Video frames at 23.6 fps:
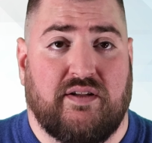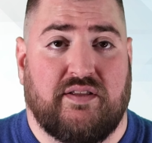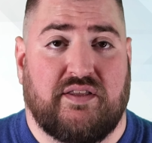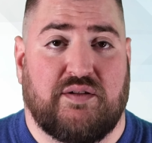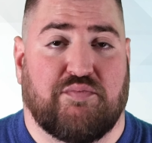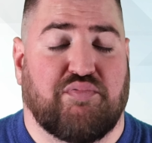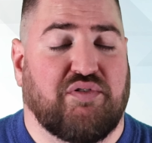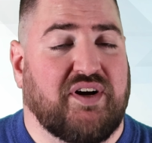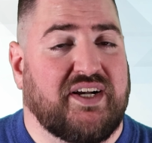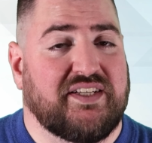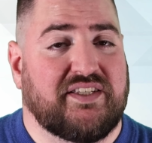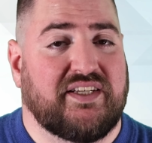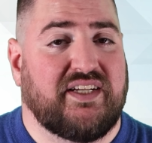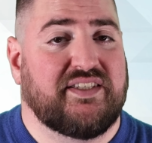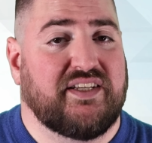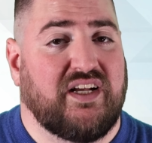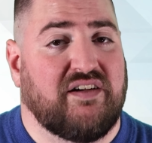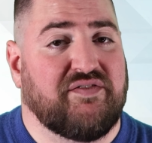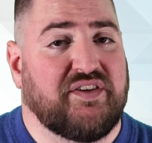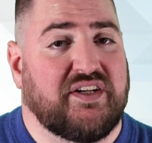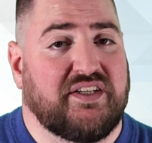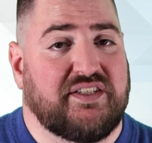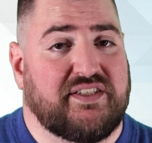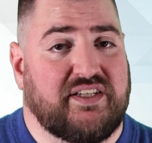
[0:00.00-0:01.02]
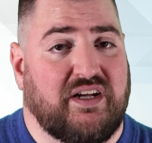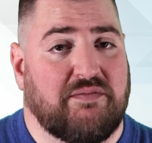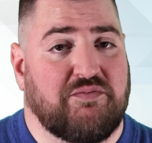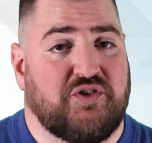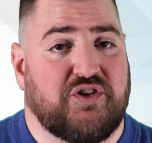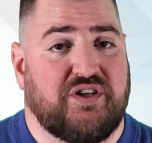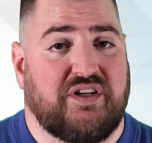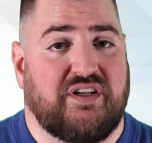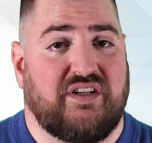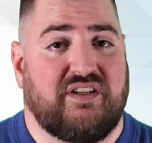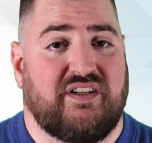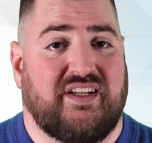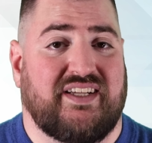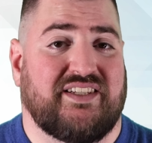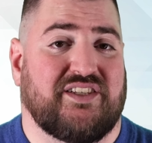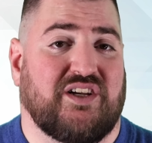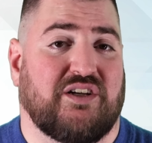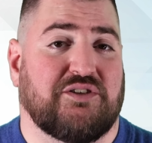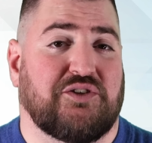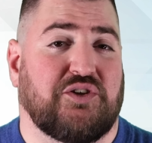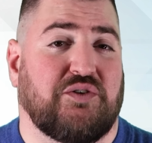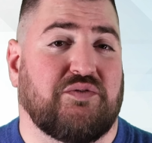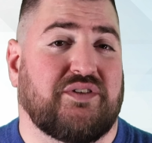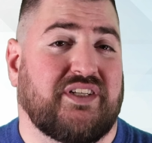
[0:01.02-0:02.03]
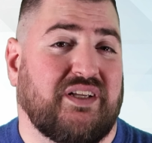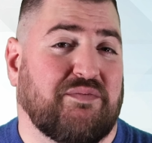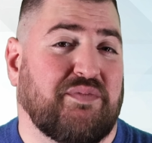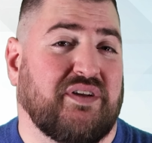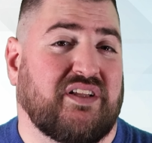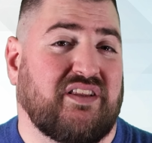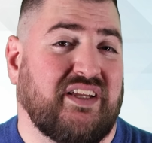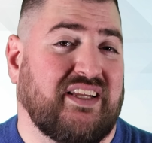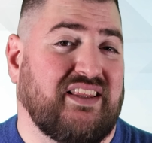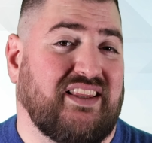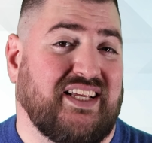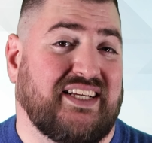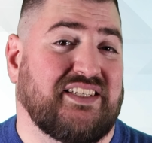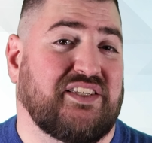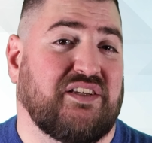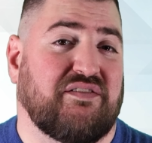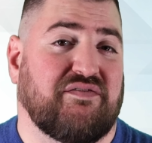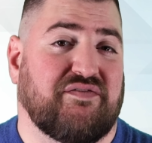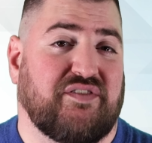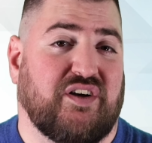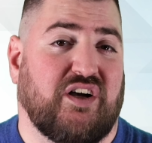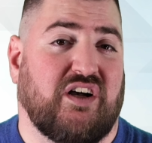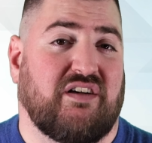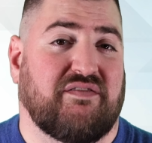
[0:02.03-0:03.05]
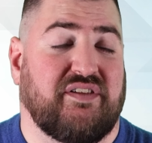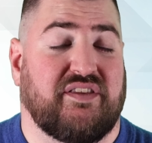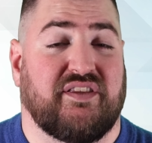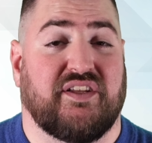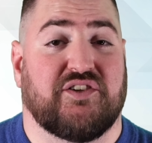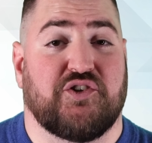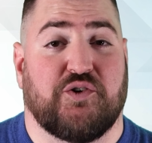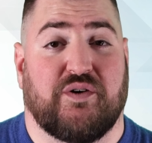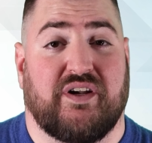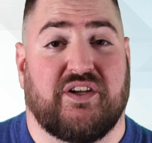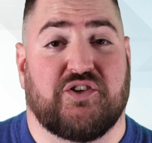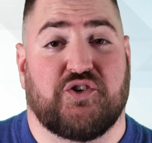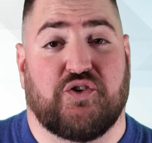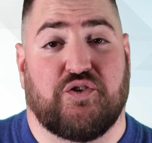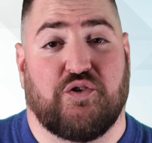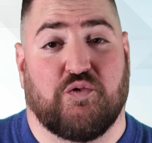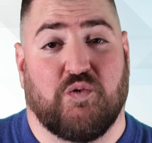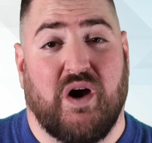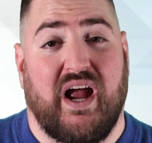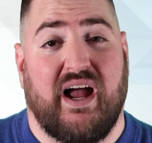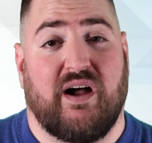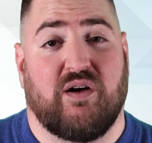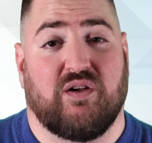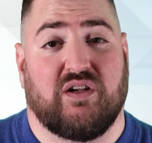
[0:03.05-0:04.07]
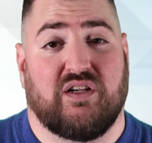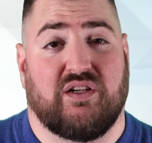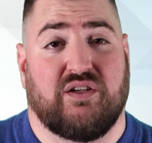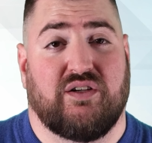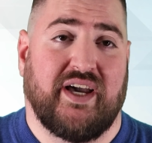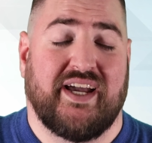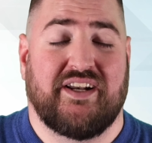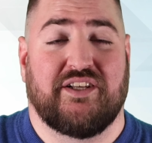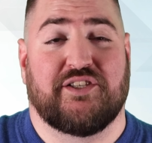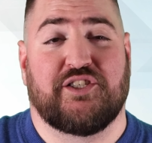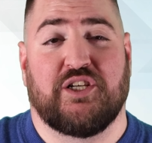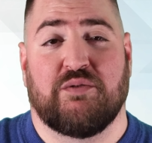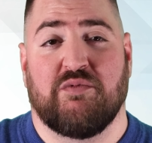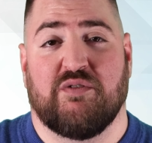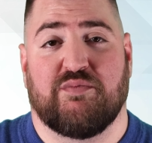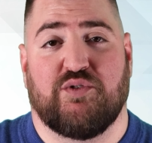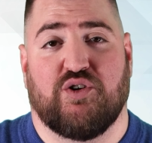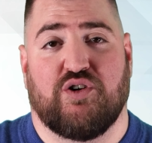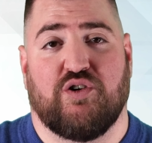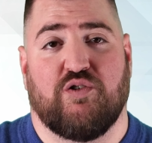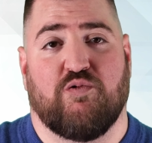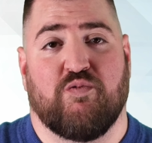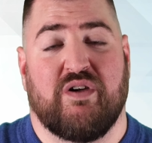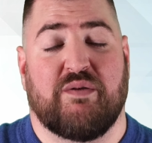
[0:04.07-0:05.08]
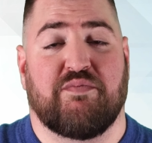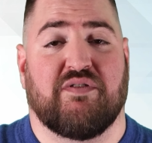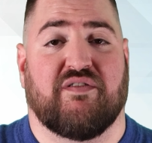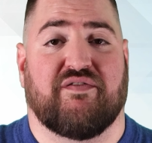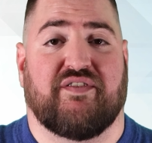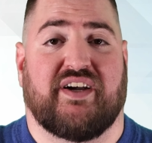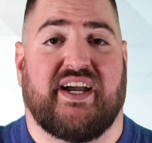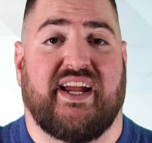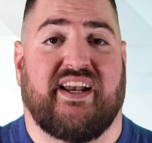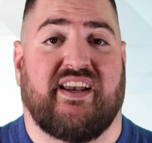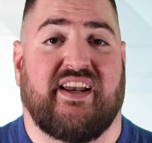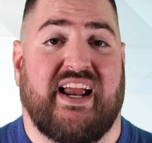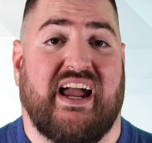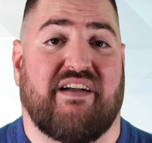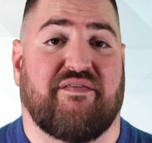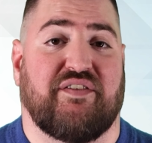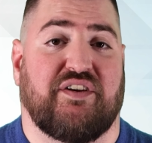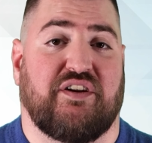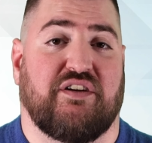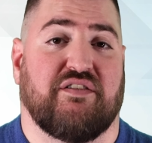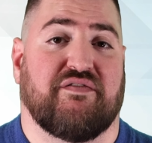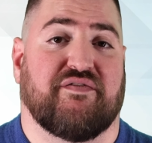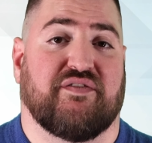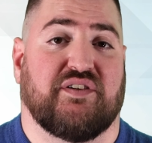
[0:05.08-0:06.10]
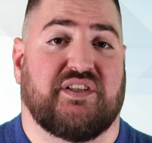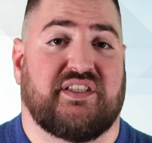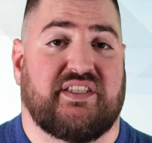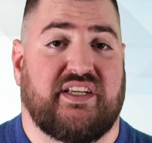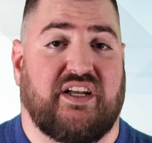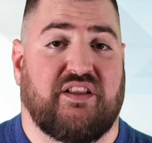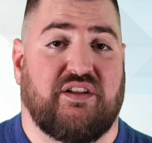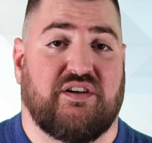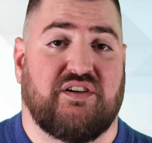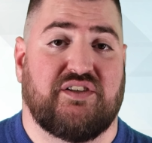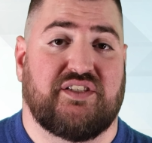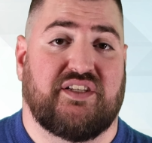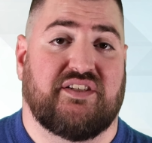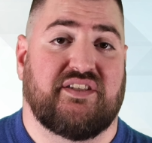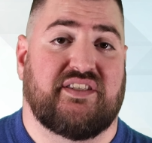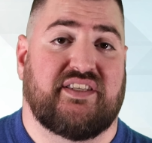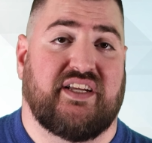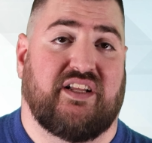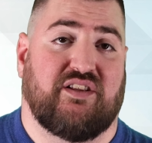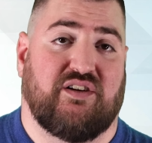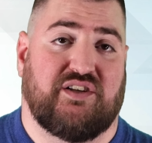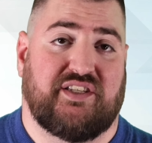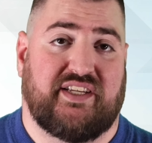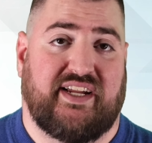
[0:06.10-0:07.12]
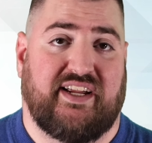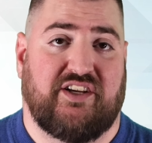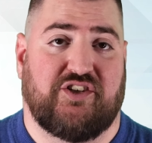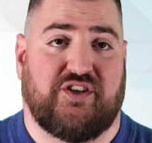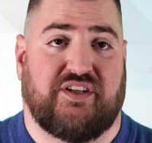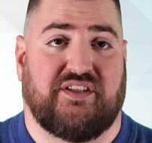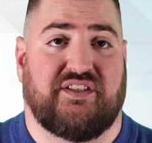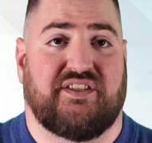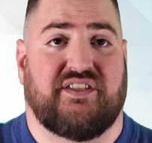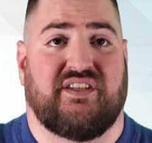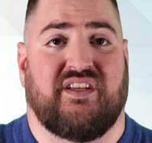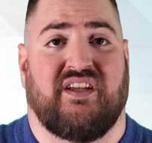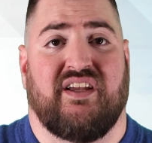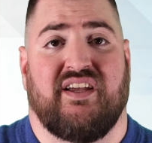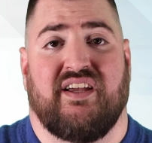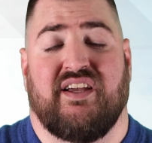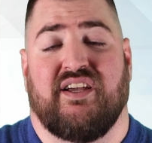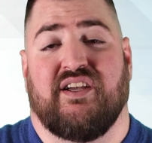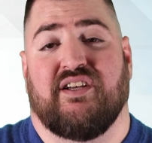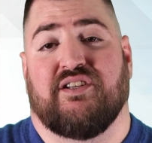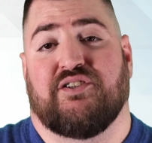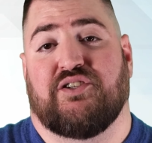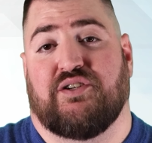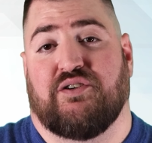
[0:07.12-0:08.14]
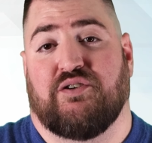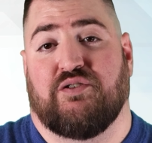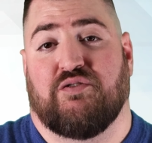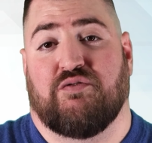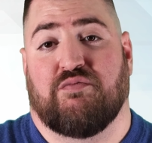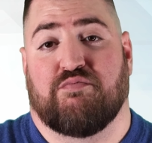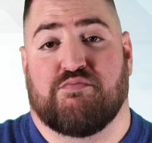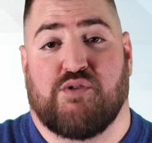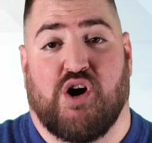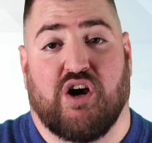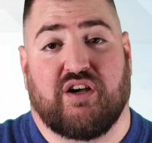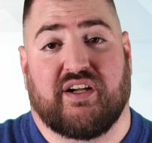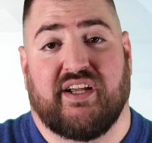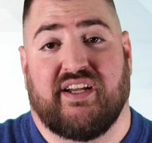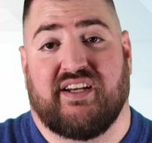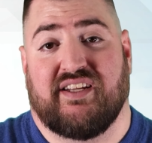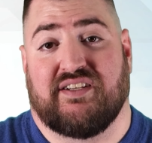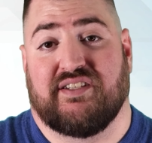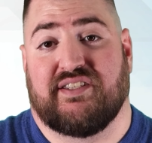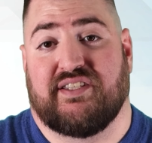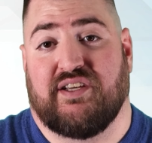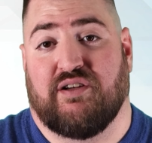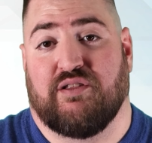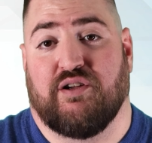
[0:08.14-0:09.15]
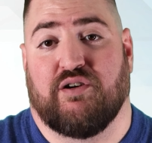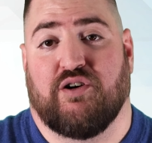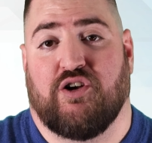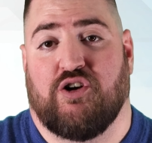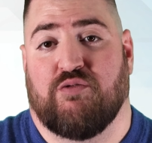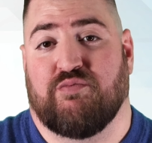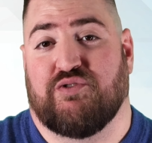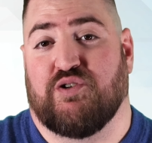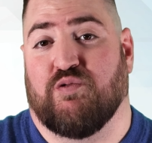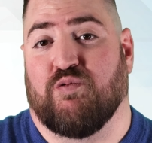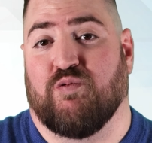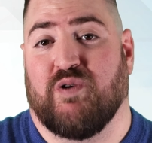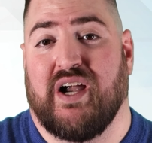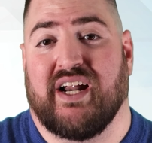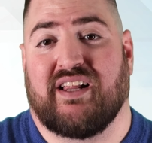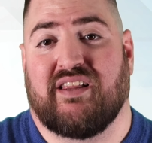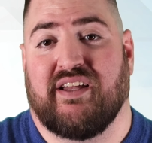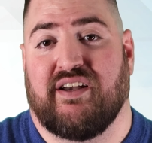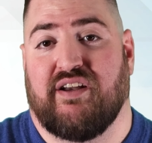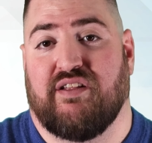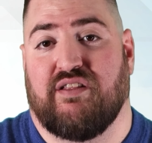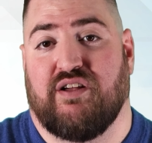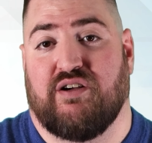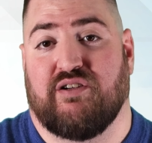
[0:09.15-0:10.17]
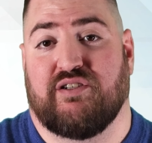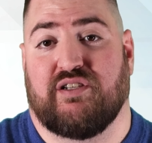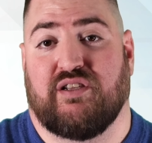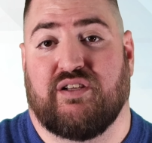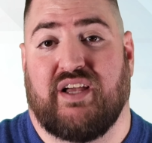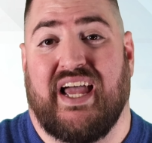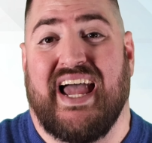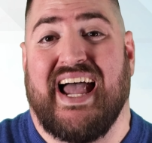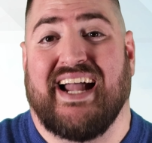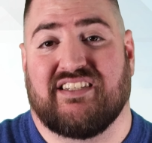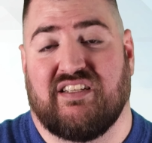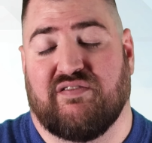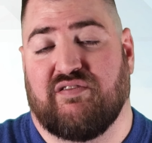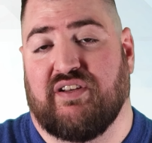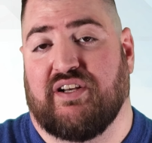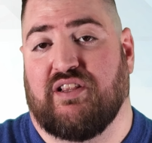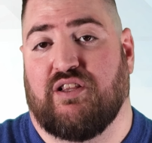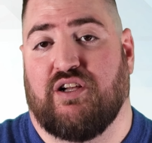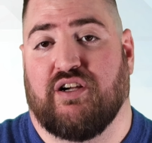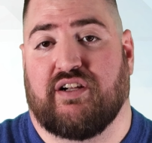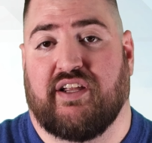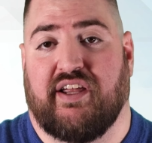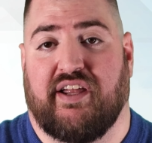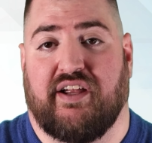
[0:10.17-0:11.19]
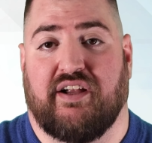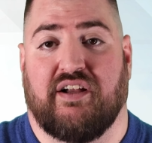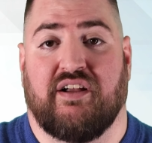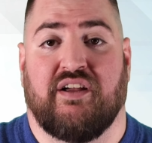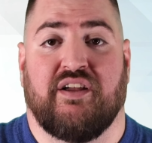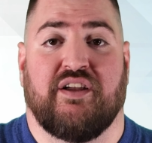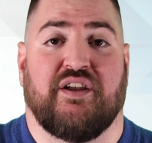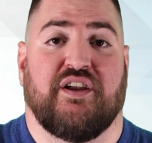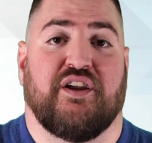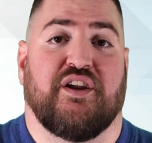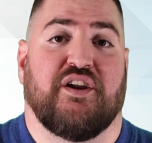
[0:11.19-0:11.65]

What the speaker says: The process of an assumption is also typically less involved than the traditional route. At Assumable, we provide an avenue for sellers and sellers agents to market and sell their home directly to those actively looking